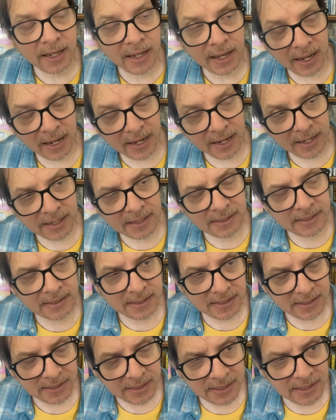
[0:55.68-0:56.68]
And
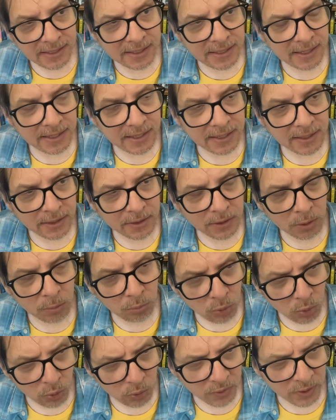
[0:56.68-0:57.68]
in the
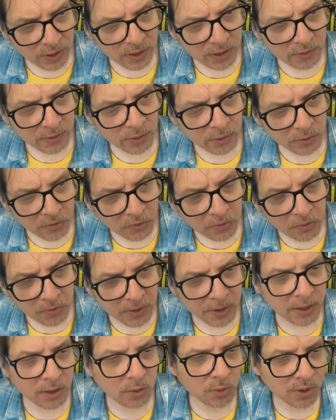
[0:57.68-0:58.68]
movie, there's a
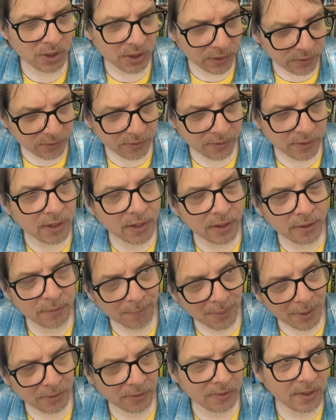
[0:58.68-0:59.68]
scene, which is
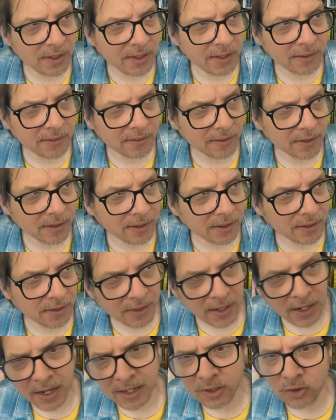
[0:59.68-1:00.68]
a scene
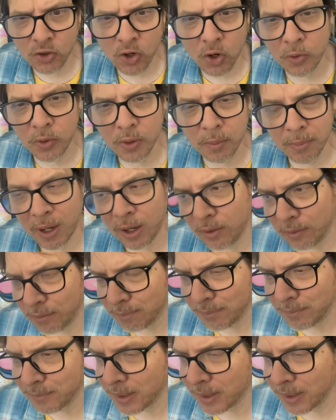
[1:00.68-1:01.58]
that I'd known about.